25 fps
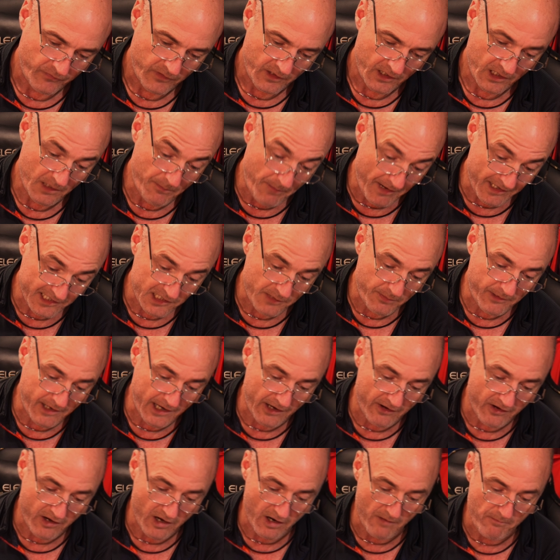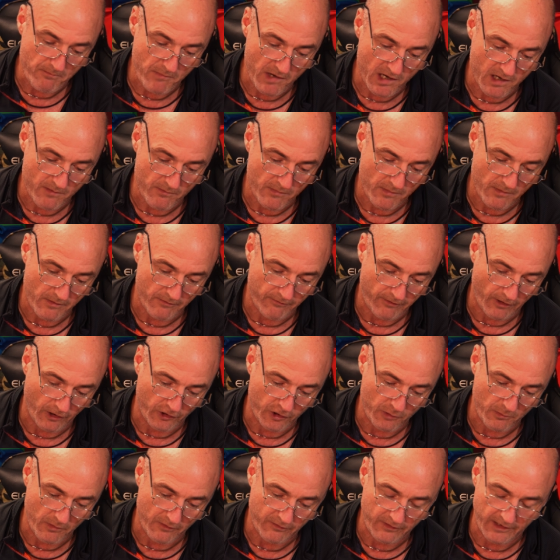Capacity to carry a minimum
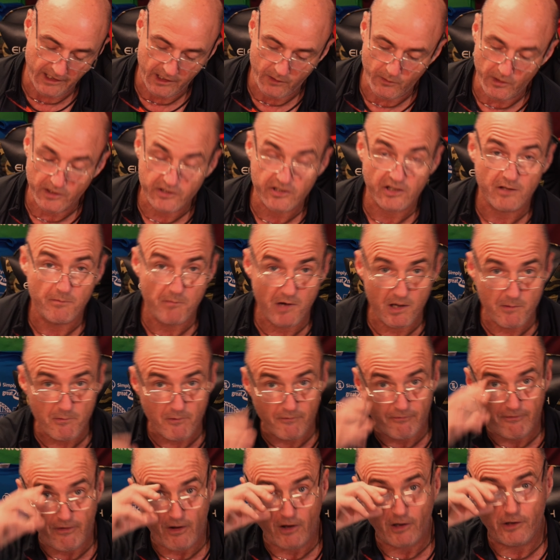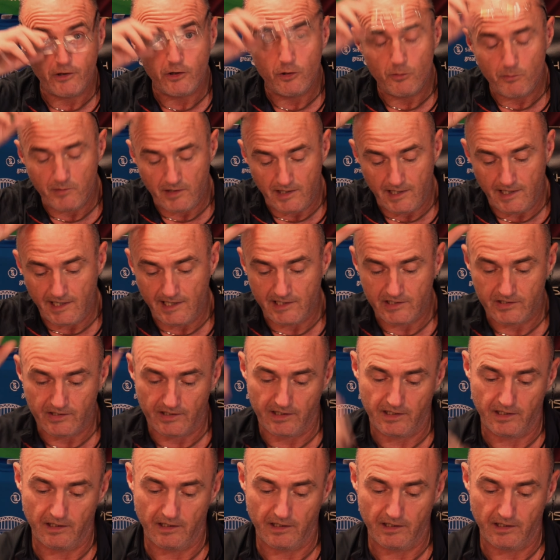volume of liquid. So the minimum volume is